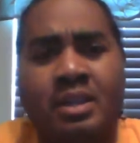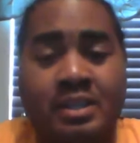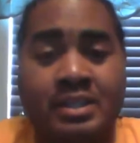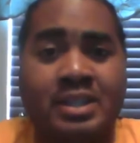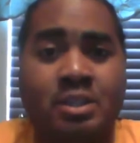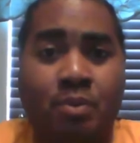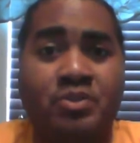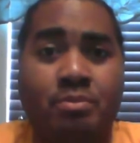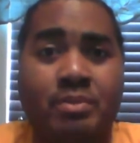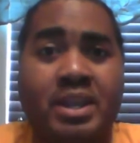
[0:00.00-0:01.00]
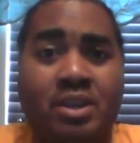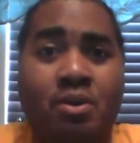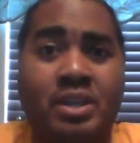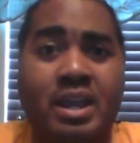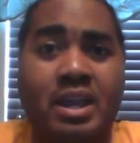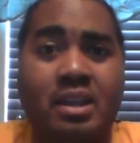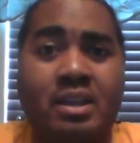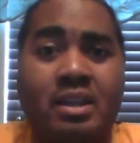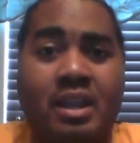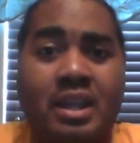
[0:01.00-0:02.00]
Is that supposed to make it okay?
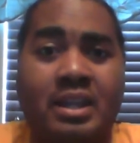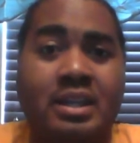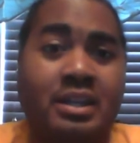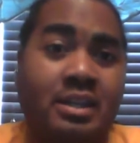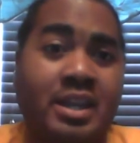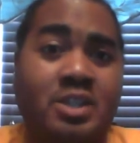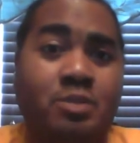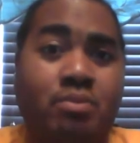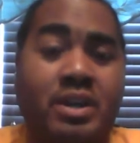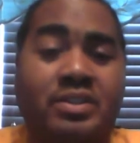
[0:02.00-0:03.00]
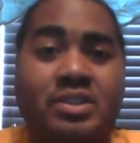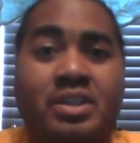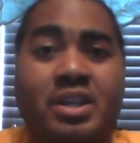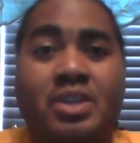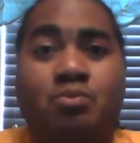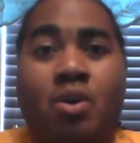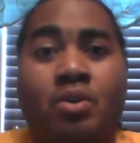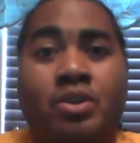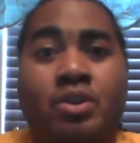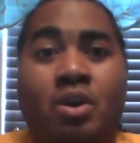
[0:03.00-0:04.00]
And then in the next breath he says,
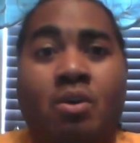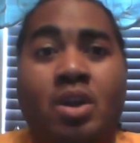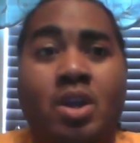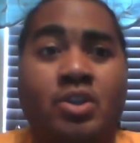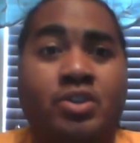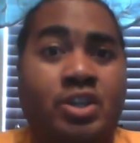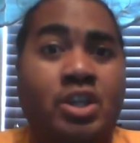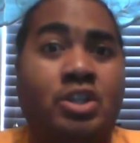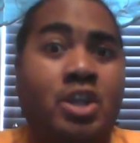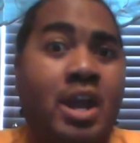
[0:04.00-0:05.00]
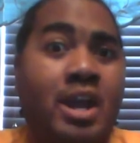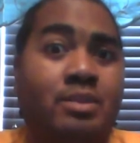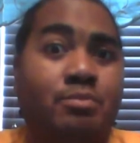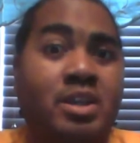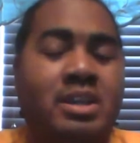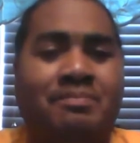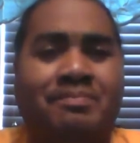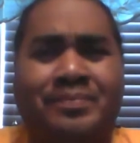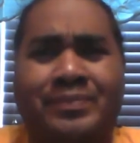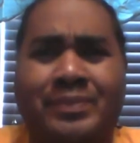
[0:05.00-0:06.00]
well, you know, she attacked me.
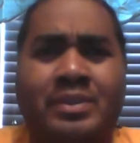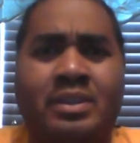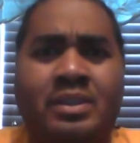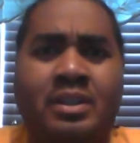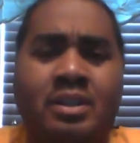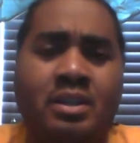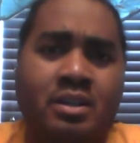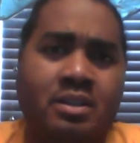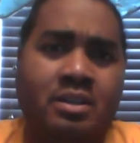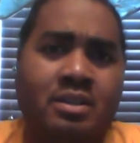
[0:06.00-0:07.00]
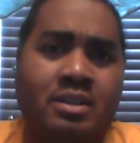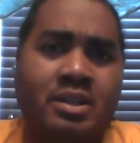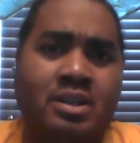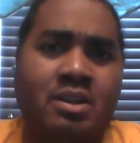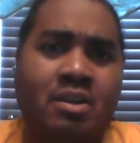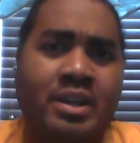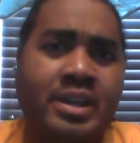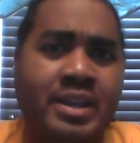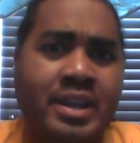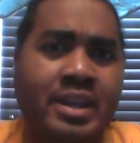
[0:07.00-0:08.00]
You know, and
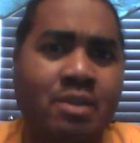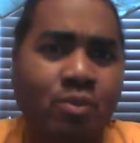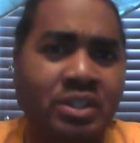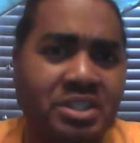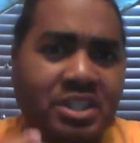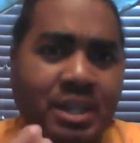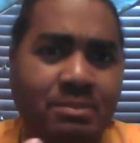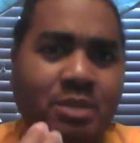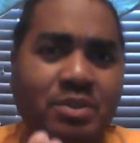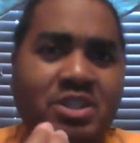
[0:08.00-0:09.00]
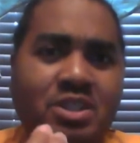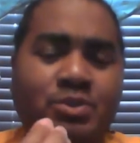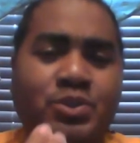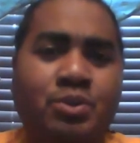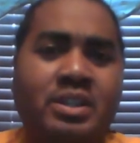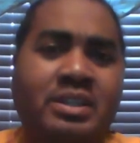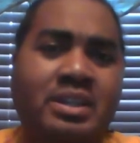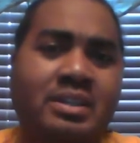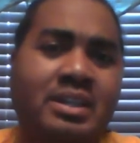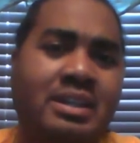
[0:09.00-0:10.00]
there really seems to be some sort of
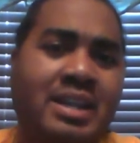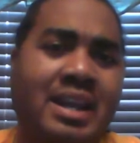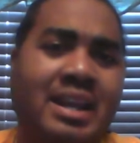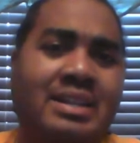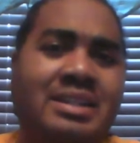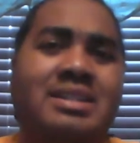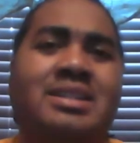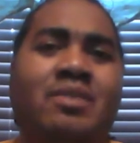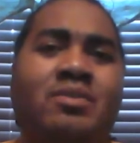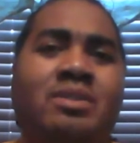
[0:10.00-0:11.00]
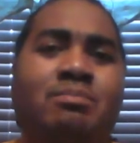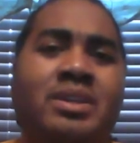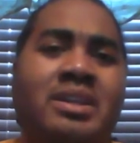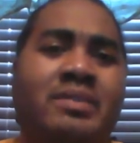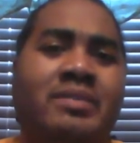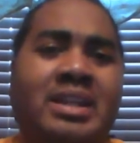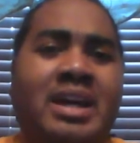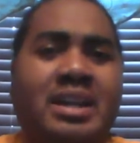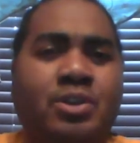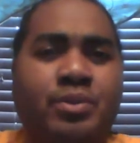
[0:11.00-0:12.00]
that idea is being given a
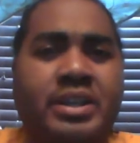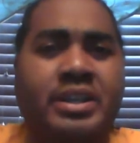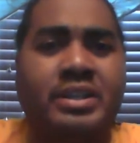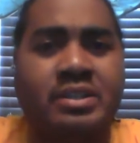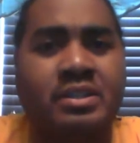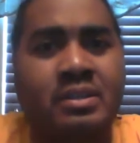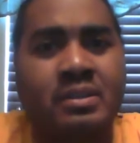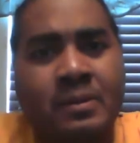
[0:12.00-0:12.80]
lot of credence.